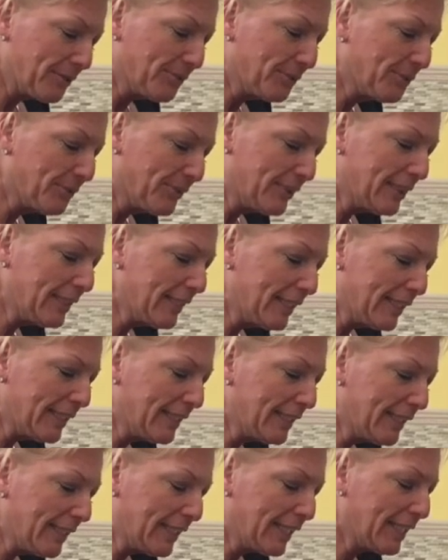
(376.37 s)

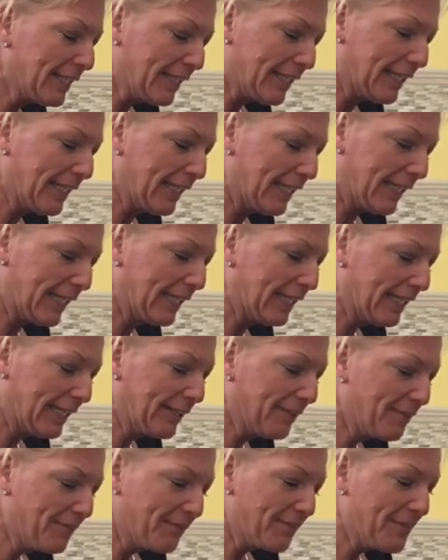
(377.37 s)
really good.
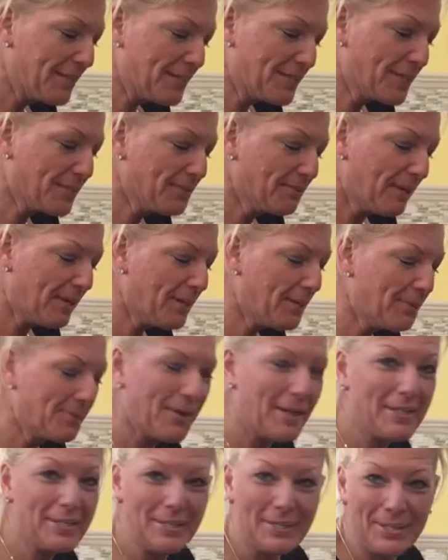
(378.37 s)
This is where you
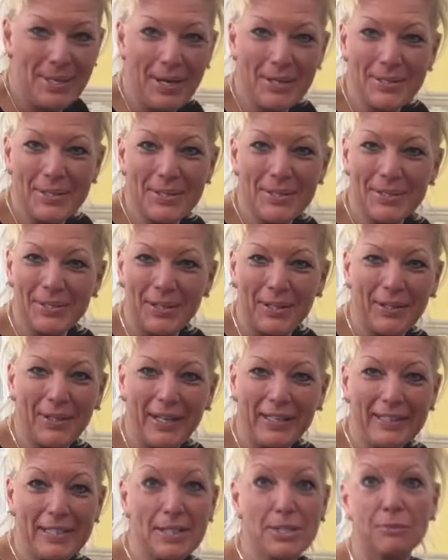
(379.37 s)
want to start
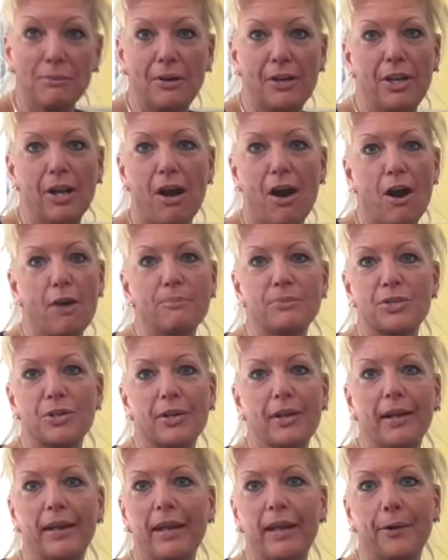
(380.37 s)
stirring. This is where your arms are
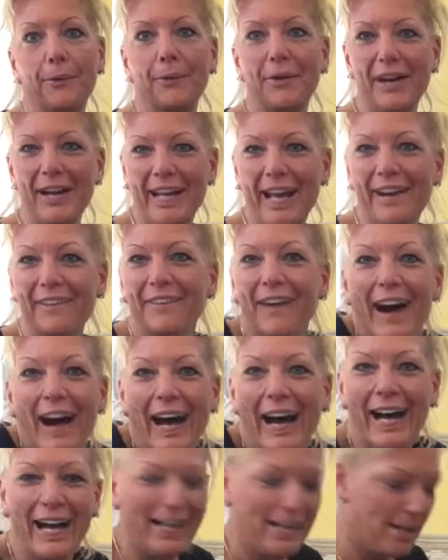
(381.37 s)
going to get a workout.
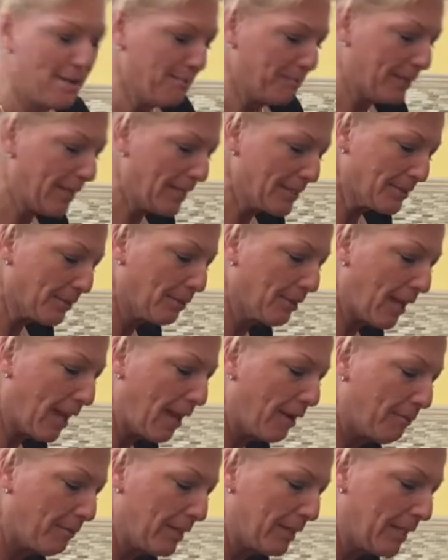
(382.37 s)
But that's
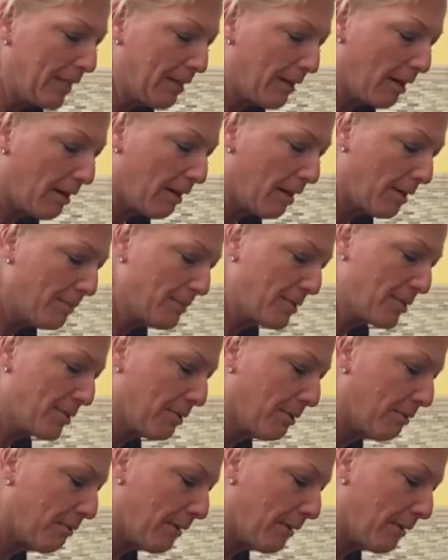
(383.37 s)
okay. We need our arms to a